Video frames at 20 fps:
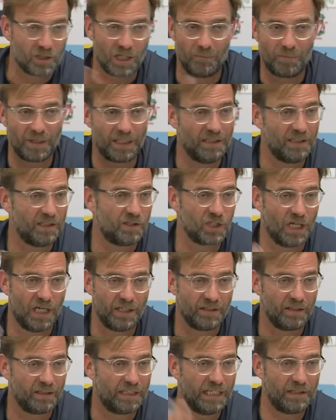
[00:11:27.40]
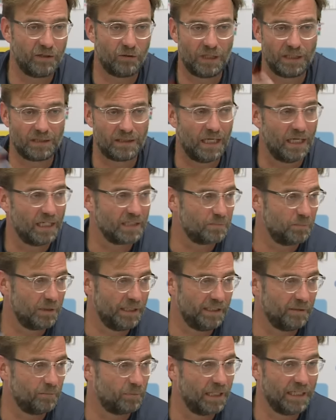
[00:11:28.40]
jumping in each other, getting red cards,
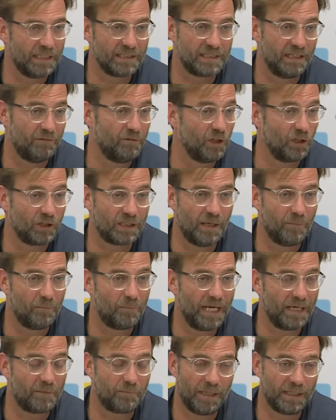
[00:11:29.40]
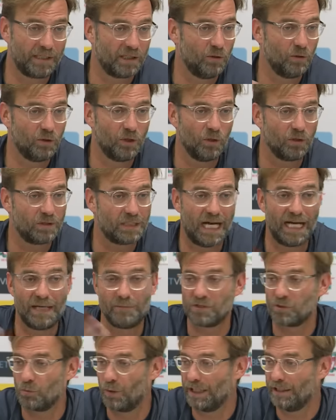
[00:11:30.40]
bleeding players. They will not come back. But the good old
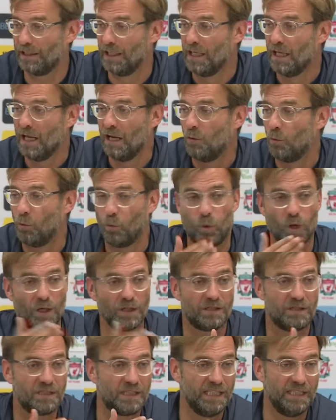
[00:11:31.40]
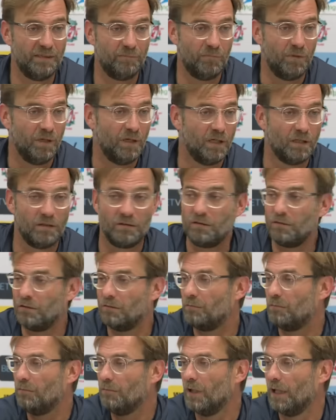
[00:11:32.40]
times when one team
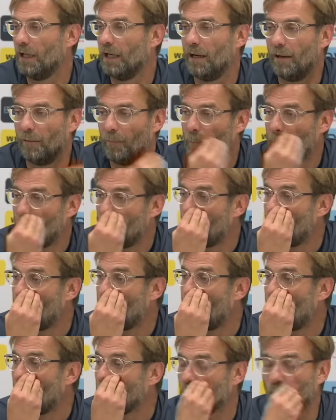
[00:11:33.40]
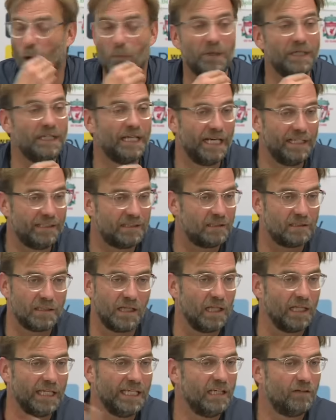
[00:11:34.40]
um, dominated
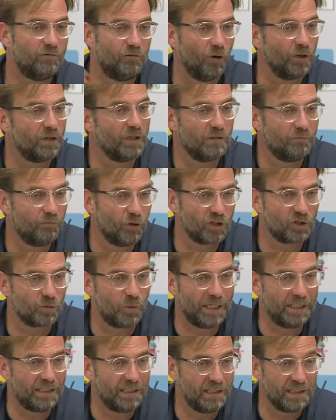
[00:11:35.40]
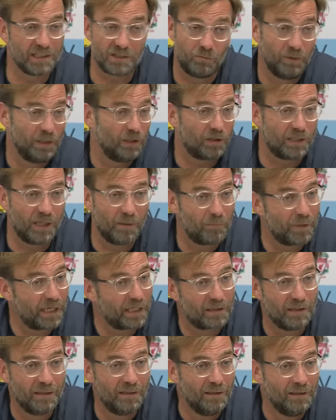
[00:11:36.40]
the league for the, for 20 years will not come
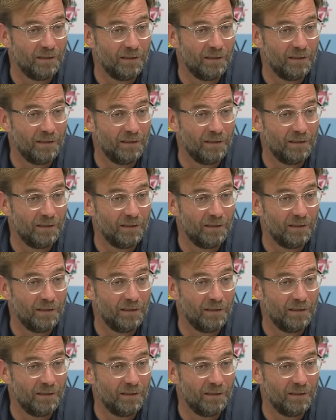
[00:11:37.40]
back